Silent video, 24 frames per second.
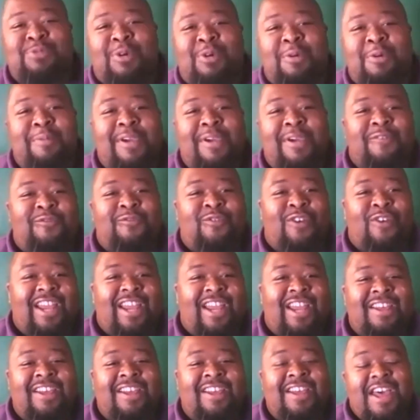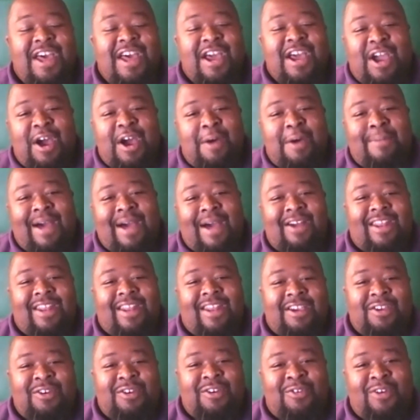won't be afraid to come out
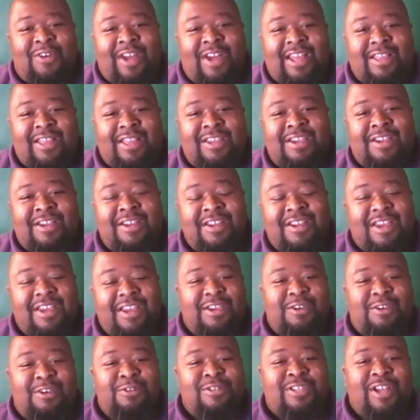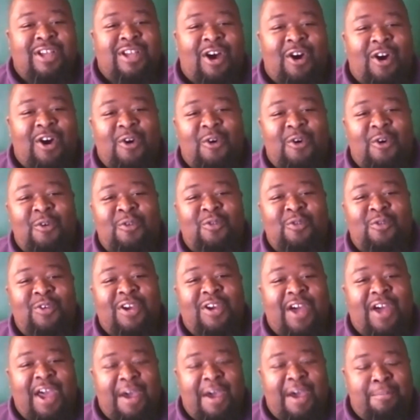there. You don't have to use the hole.
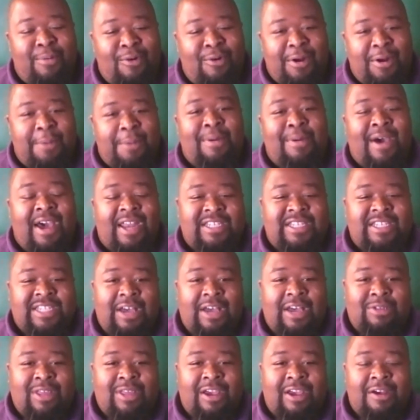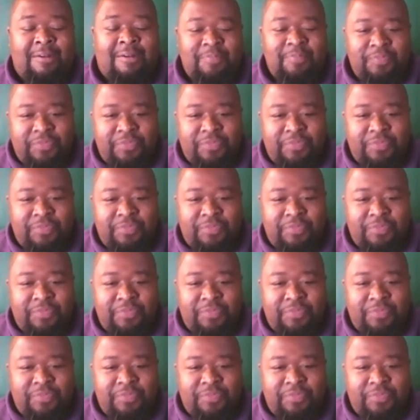You'll have porta potties out there.